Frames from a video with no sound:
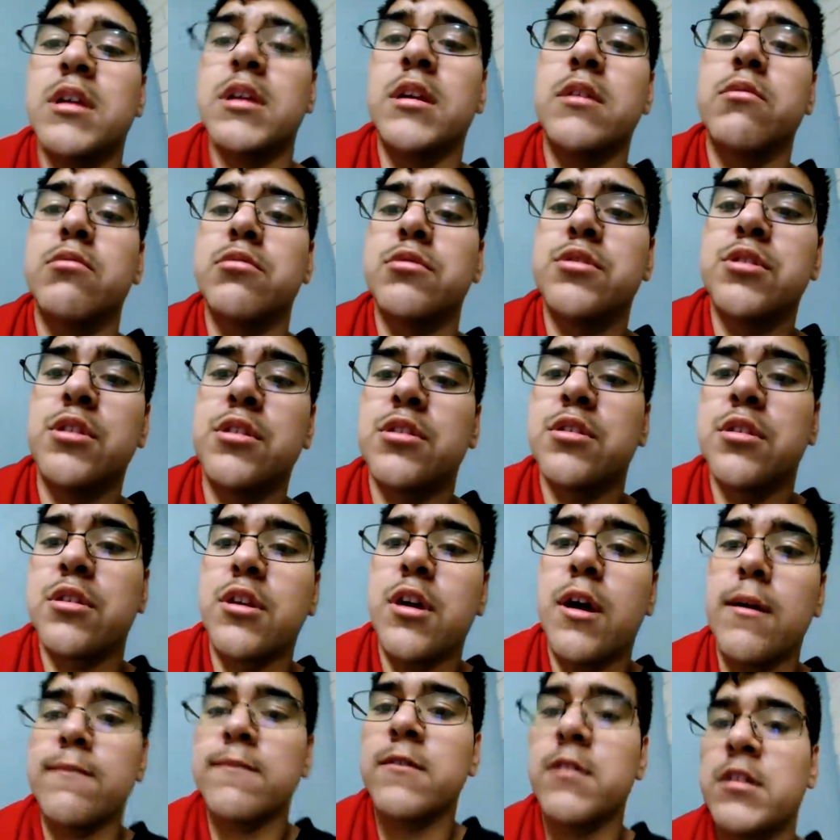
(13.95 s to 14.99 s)
It was just a
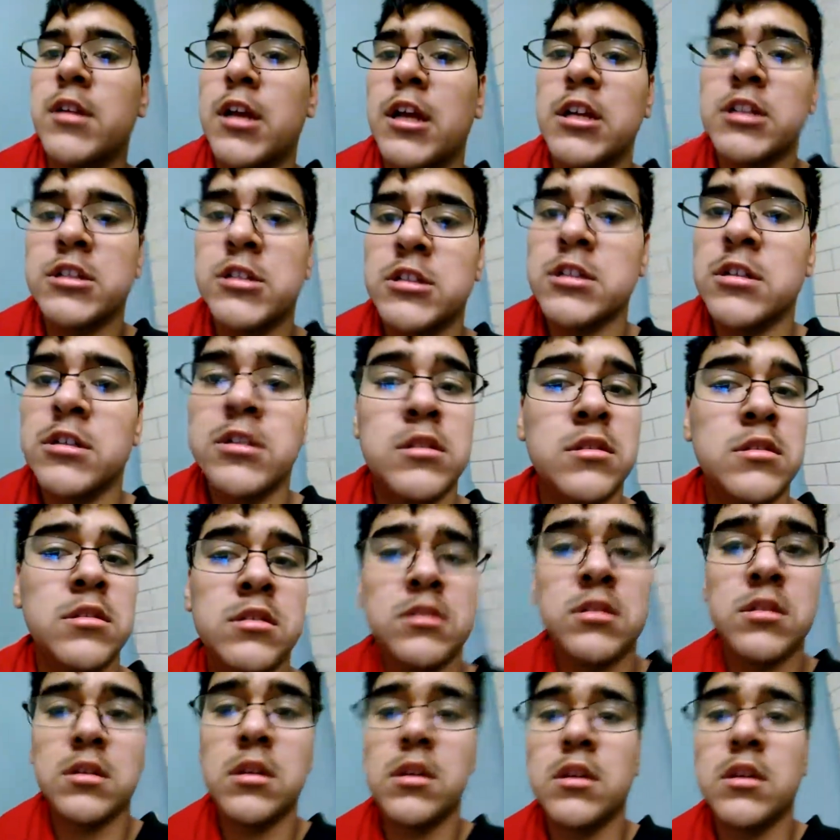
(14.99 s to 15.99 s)
conversation.